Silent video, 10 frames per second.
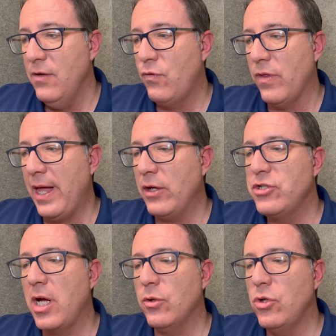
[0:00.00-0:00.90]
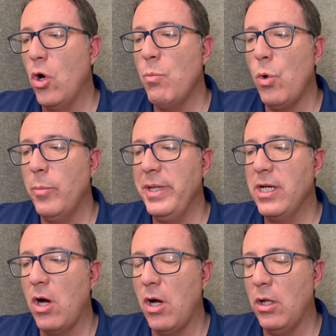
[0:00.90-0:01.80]
For thou shalt no more be
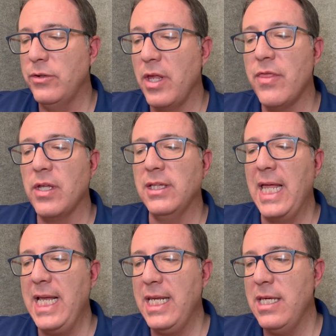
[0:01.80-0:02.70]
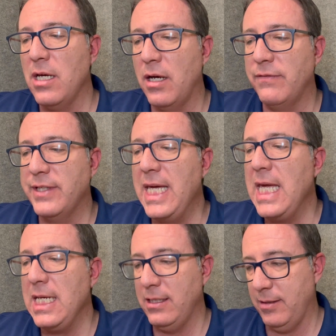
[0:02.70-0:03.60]
called the Lady of
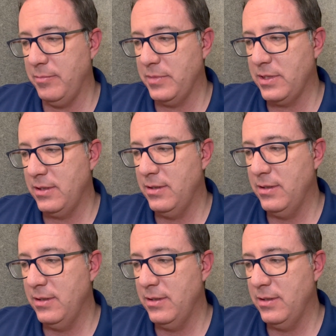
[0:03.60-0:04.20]
Kingdoms.